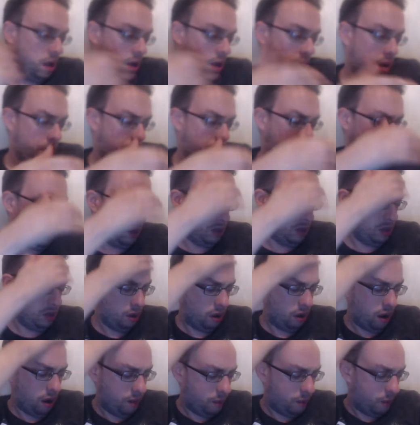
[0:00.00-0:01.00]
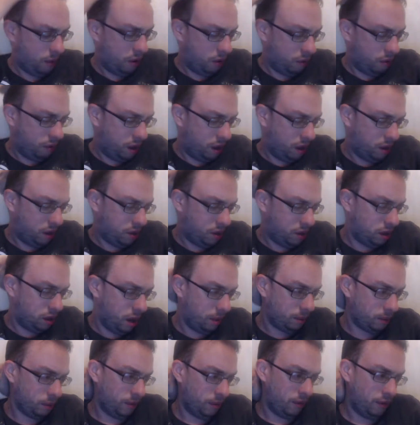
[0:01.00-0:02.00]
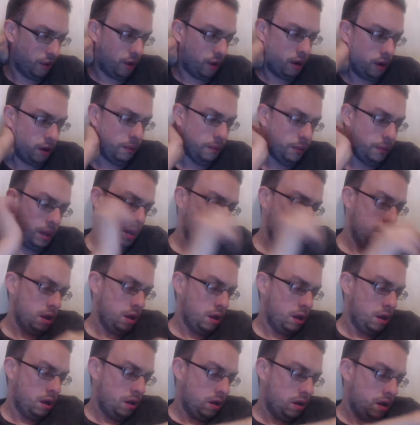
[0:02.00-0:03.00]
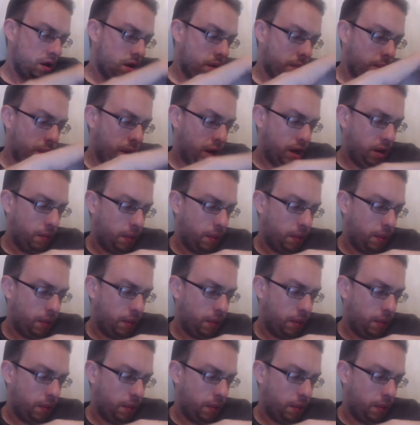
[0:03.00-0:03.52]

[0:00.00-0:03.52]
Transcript: I'm pretty sure I've bought running tops before and paid